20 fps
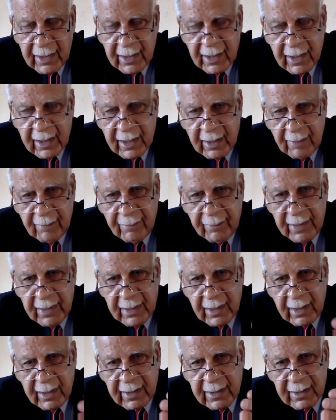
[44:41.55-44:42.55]
The company
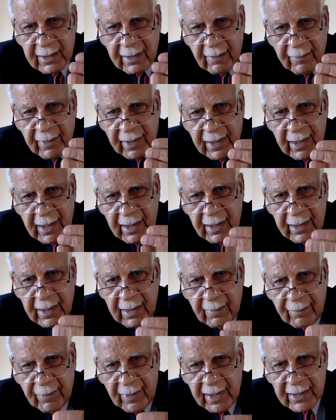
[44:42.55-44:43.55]
that is coming in
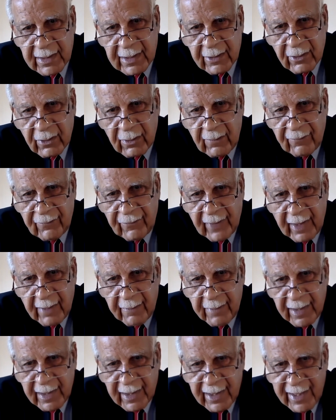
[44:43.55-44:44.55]
the place is called
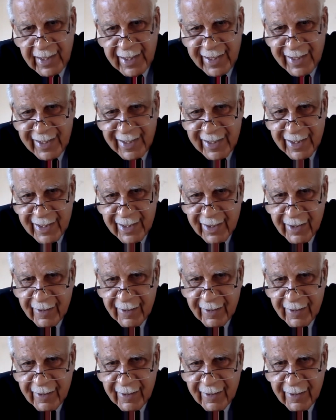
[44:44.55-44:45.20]
farming in.